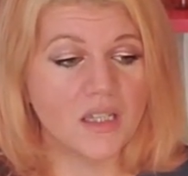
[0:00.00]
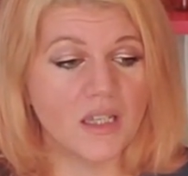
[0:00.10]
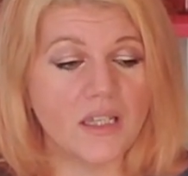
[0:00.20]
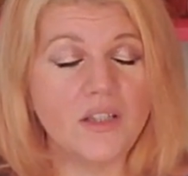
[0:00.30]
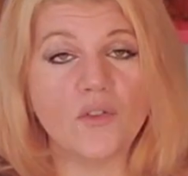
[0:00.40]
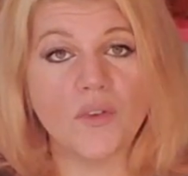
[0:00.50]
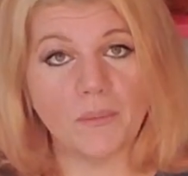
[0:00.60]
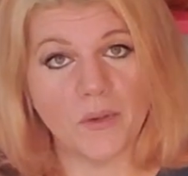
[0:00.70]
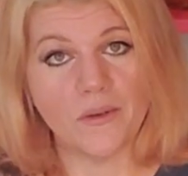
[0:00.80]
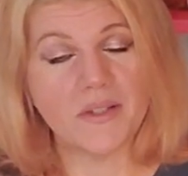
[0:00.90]
in
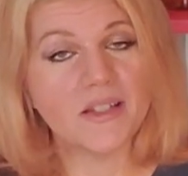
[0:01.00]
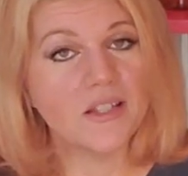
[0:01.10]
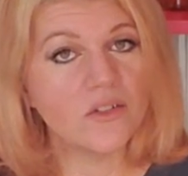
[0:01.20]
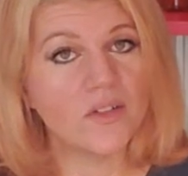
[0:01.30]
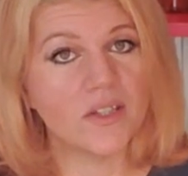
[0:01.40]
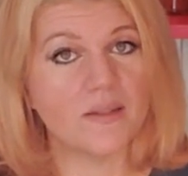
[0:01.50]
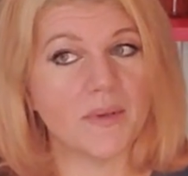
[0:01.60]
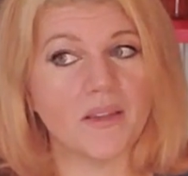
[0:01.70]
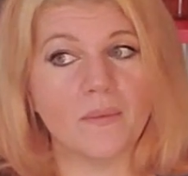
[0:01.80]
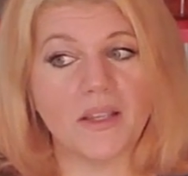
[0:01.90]
November, I was going to do it this
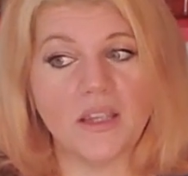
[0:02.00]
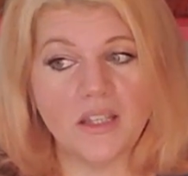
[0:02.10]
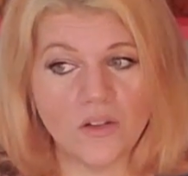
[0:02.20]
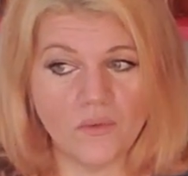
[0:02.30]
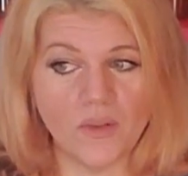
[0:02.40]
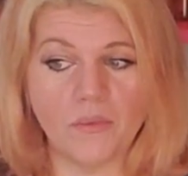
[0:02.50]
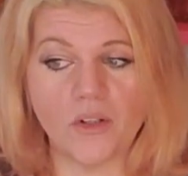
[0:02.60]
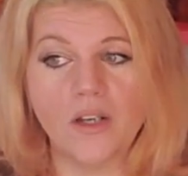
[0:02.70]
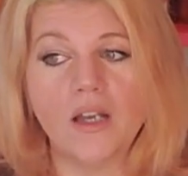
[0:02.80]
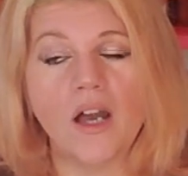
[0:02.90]
month, but I think
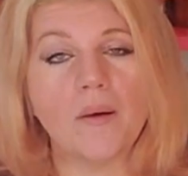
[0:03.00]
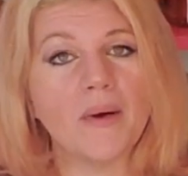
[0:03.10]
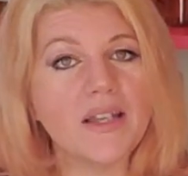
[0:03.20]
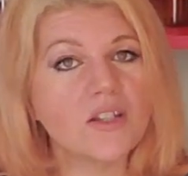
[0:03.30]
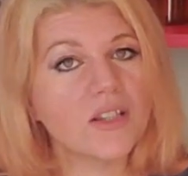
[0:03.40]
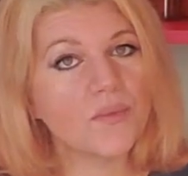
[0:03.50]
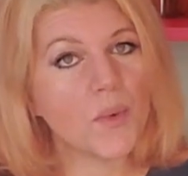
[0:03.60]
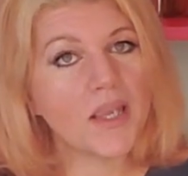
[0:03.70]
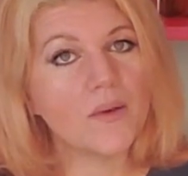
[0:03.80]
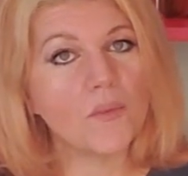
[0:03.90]
November, I might just
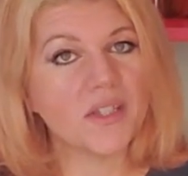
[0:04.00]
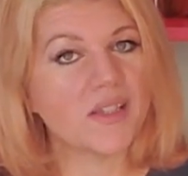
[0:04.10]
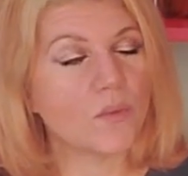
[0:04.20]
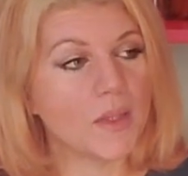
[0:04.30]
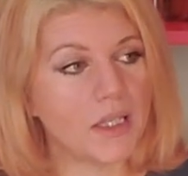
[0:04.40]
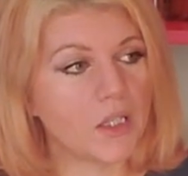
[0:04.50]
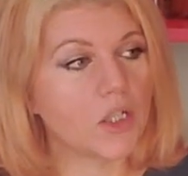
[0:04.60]
weigh in once a week